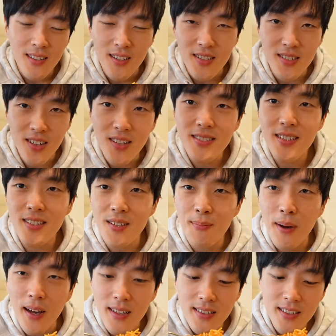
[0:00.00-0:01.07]
The sauce and the
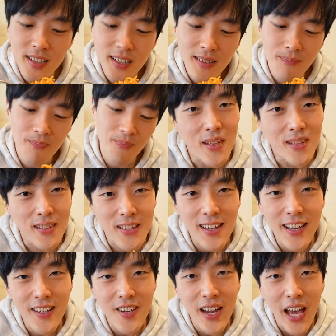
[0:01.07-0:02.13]
pasta, they're
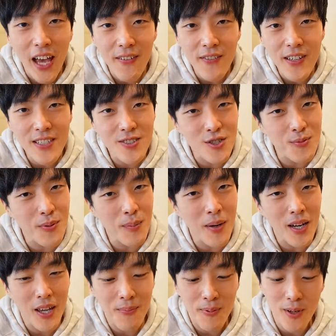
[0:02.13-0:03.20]
like your average
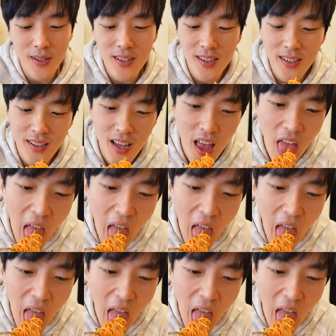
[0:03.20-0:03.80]
supermarket product.